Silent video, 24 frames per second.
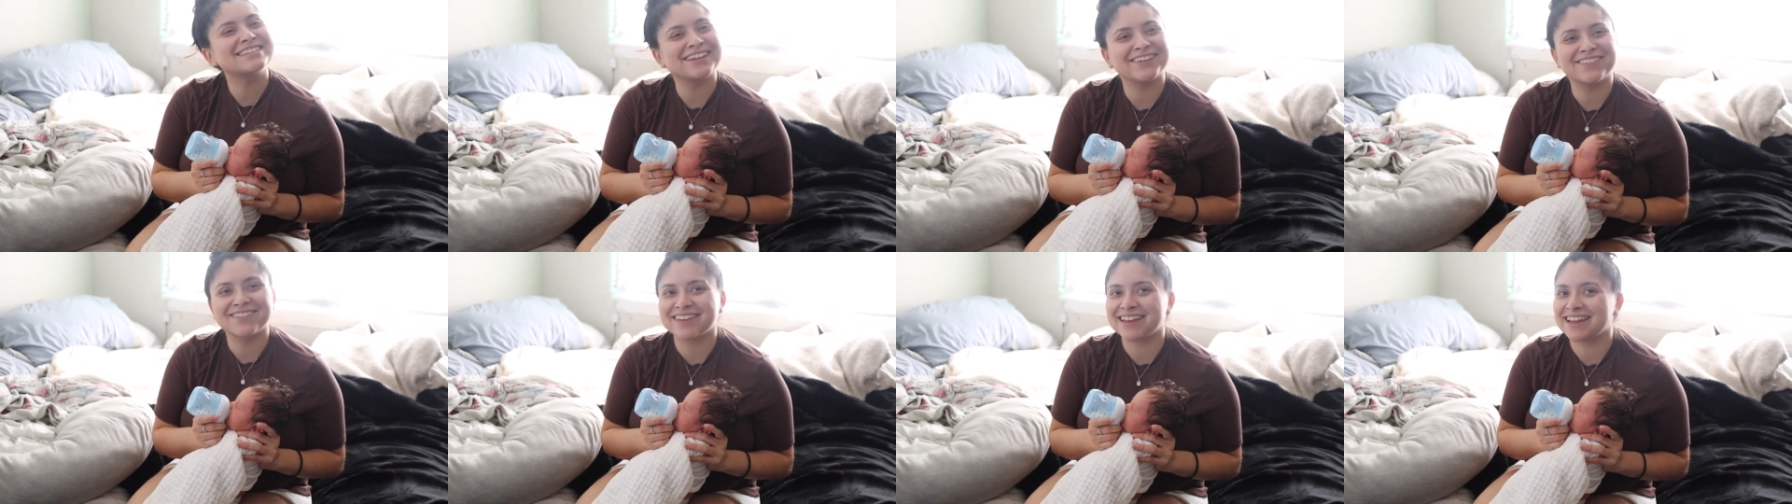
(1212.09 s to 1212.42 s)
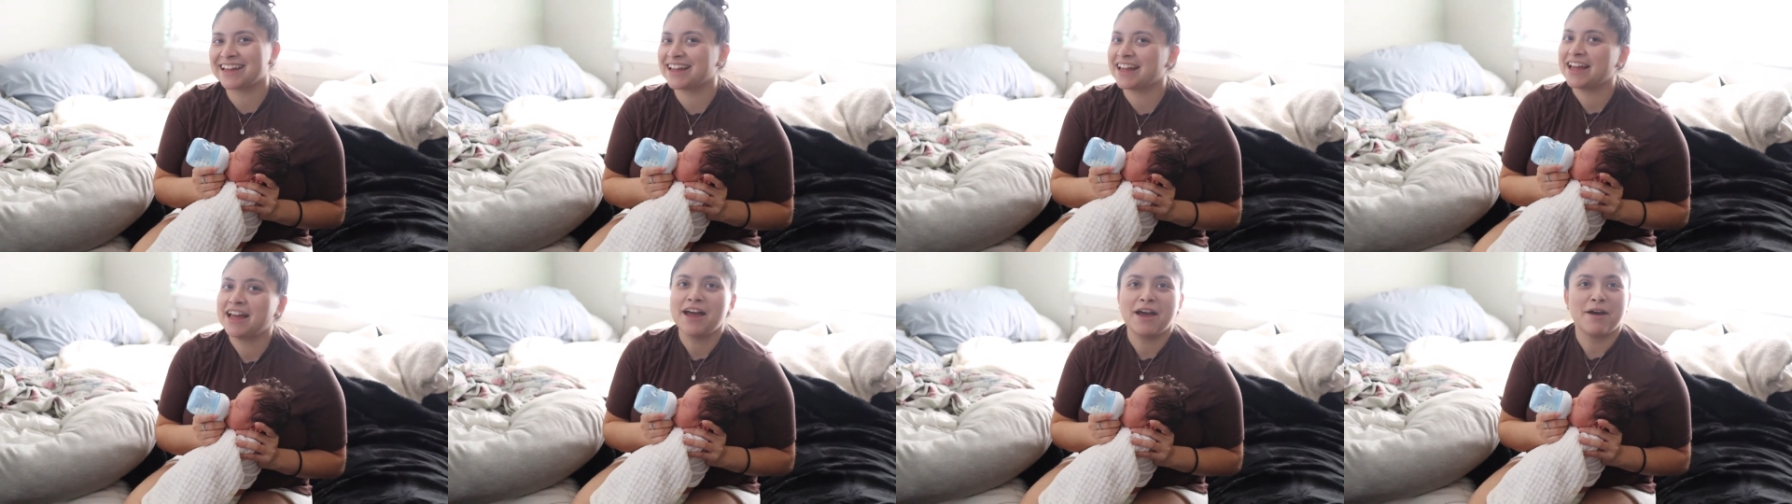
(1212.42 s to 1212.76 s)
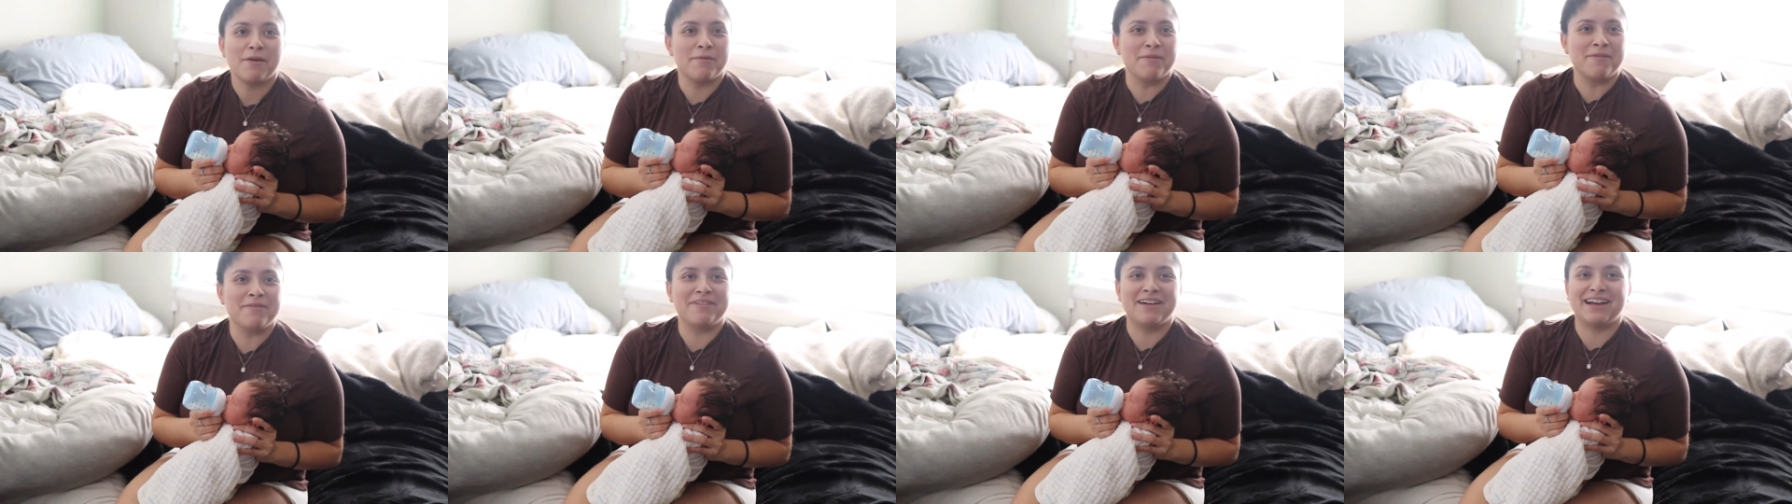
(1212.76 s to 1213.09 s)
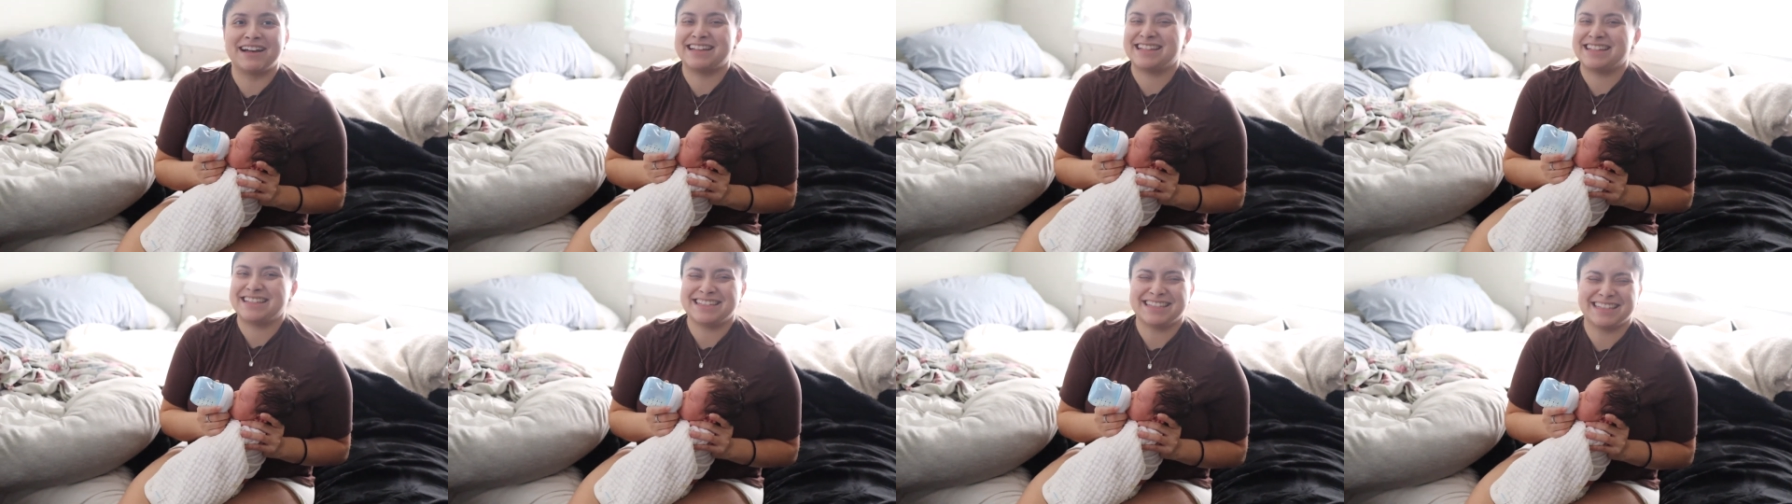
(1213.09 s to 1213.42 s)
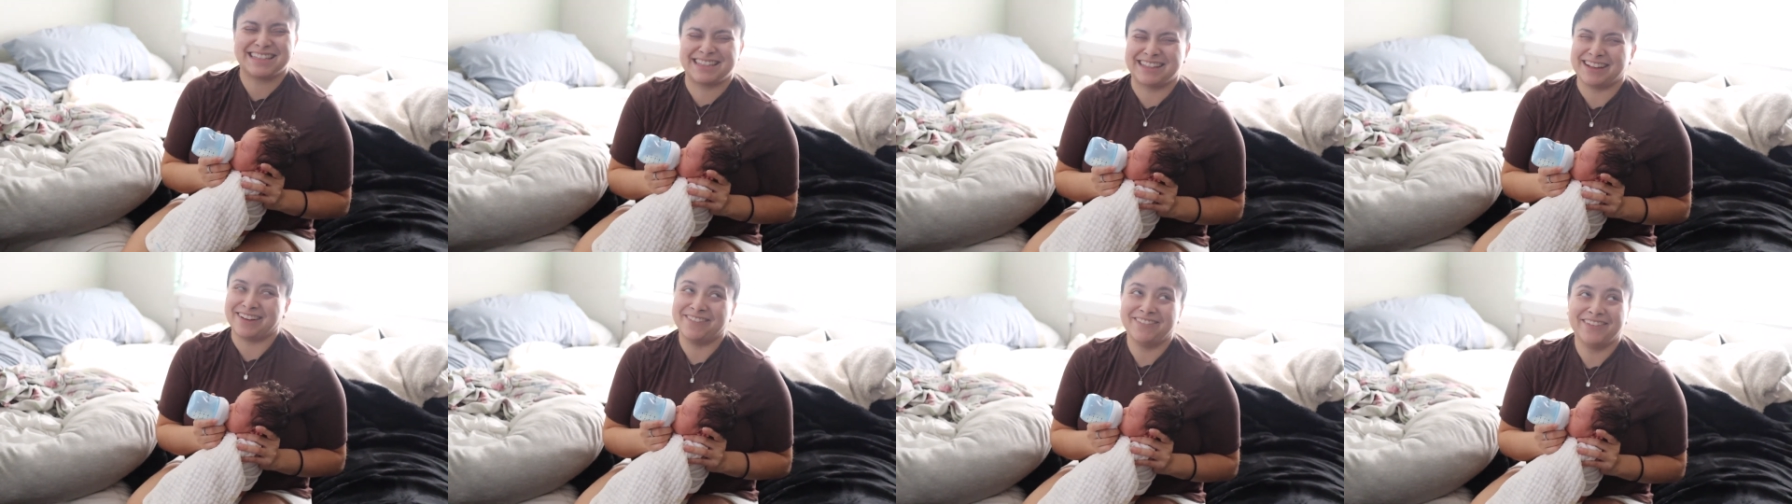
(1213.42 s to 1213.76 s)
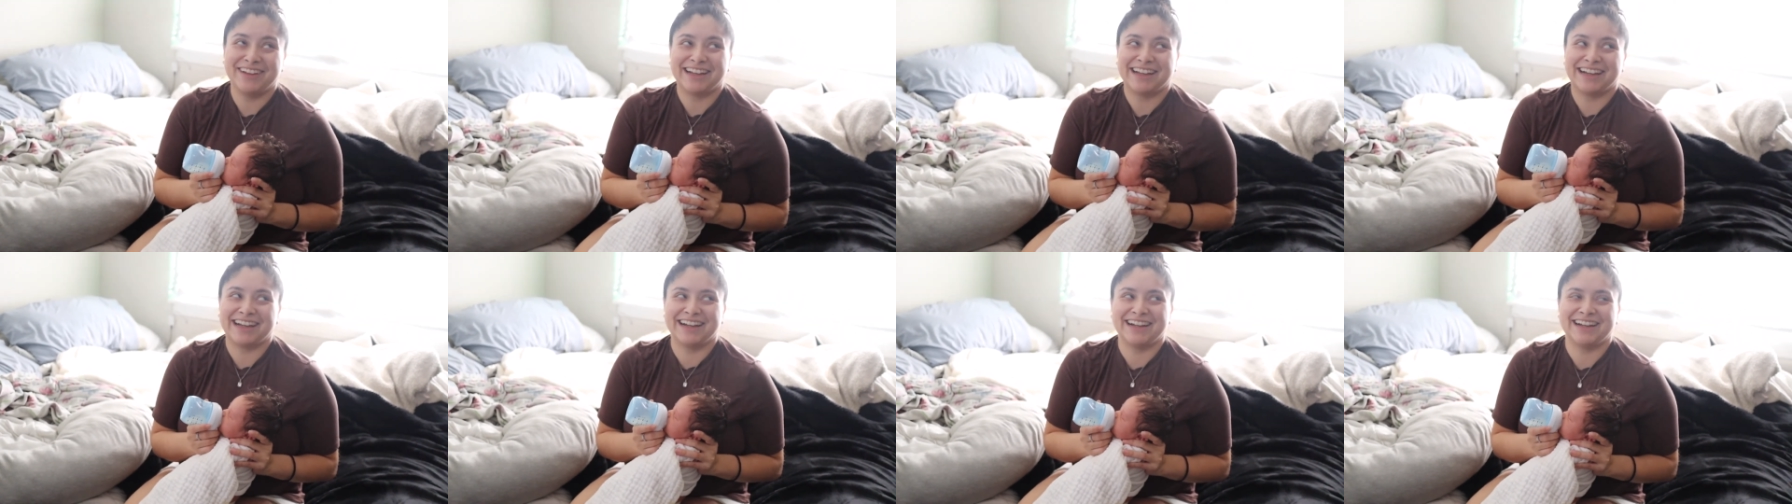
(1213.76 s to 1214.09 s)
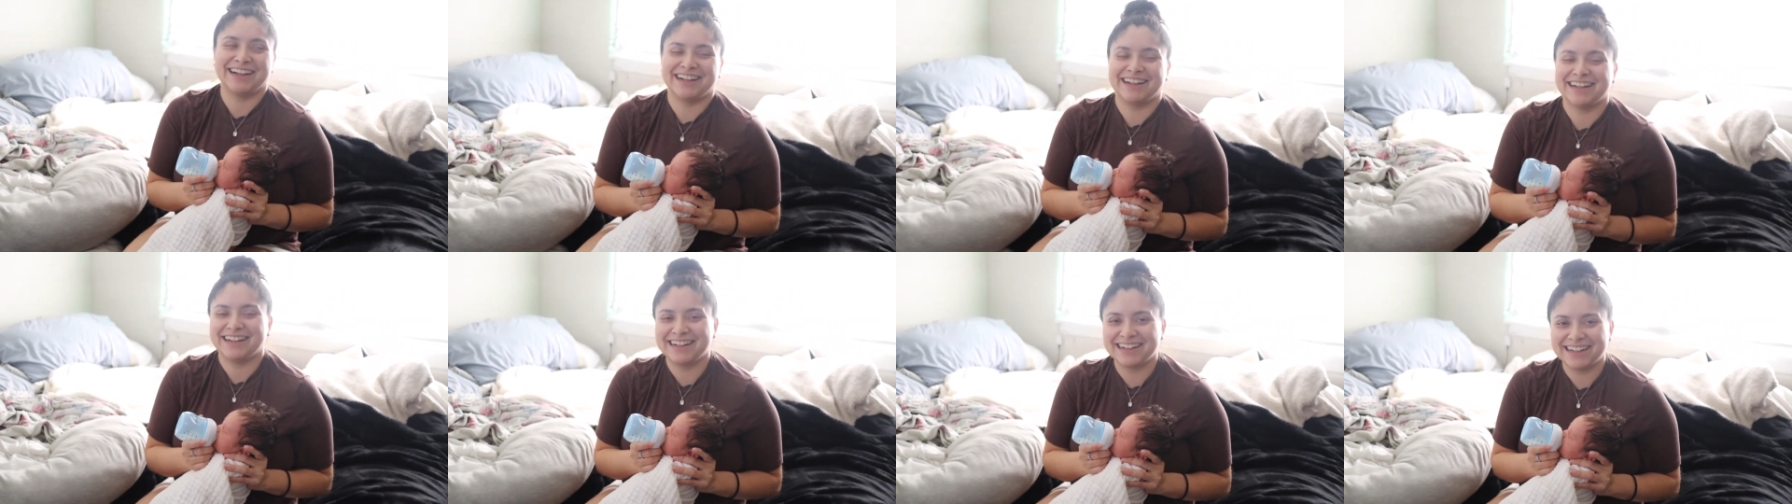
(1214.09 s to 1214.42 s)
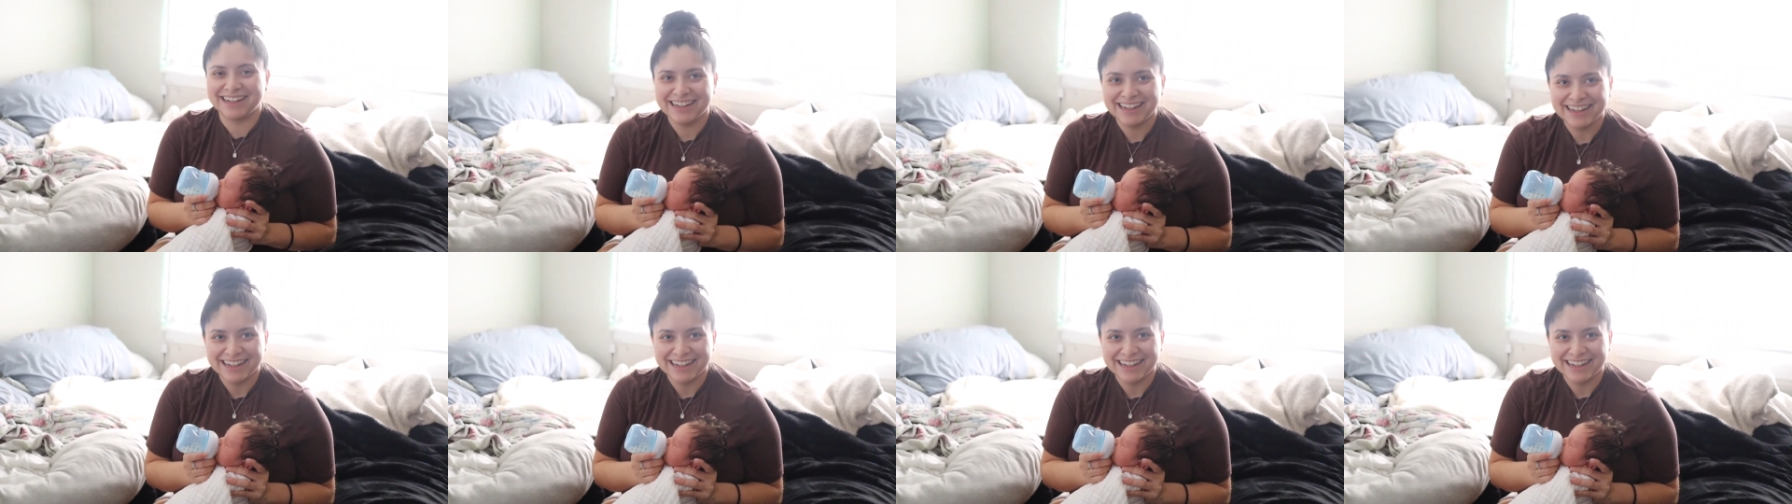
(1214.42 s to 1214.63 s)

something, my stomach hurts.